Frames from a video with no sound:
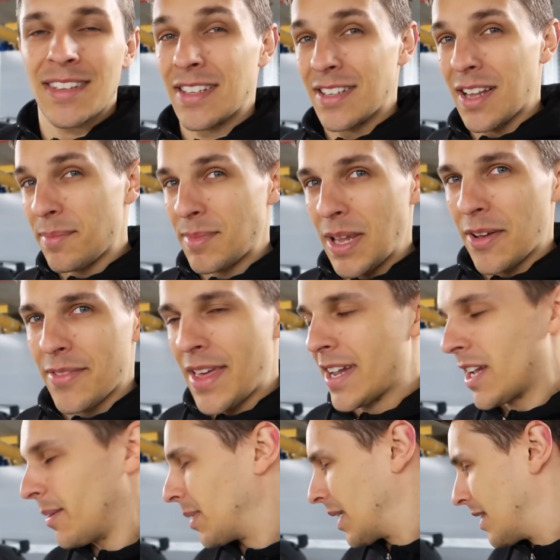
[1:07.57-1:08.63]
There's an update on
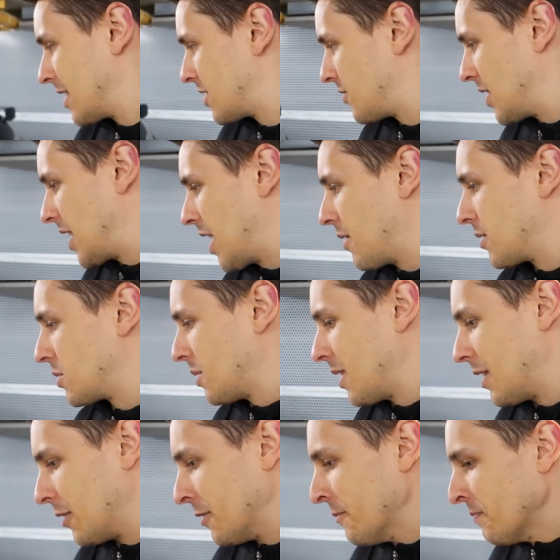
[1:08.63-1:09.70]
that coming in this video as
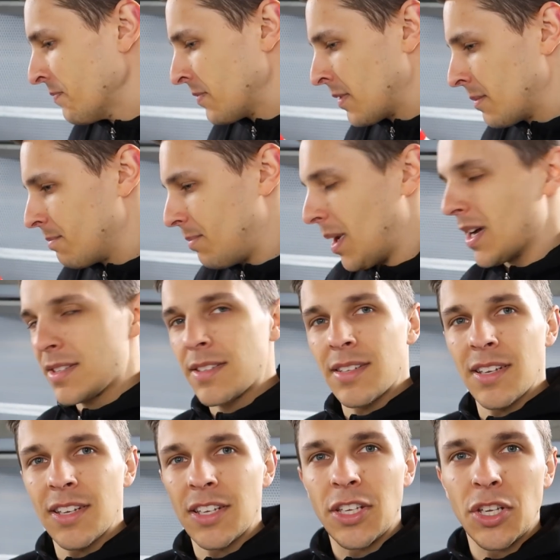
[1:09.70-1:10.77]
well.
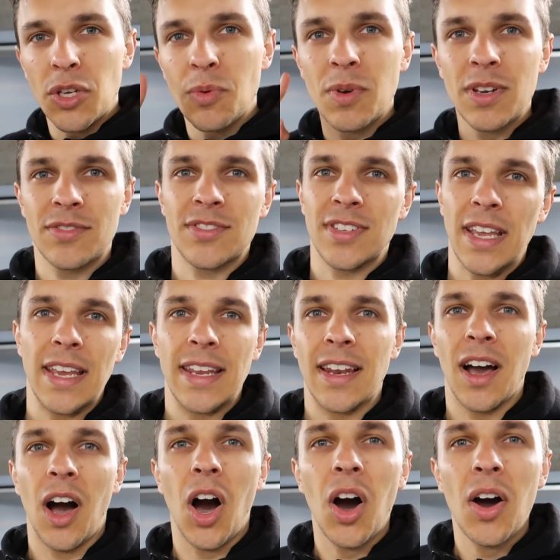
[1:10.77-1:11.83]
But you would have seen,
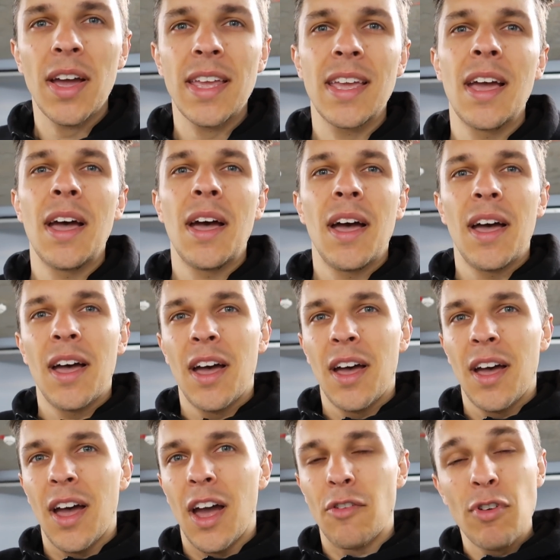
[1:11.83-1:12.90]
I
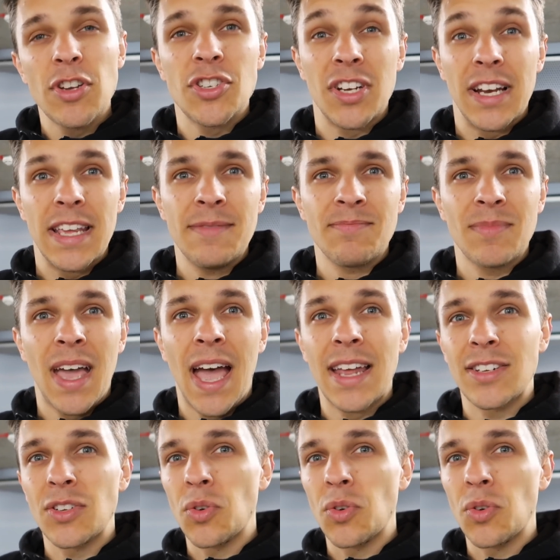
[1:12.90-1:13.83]
originally had an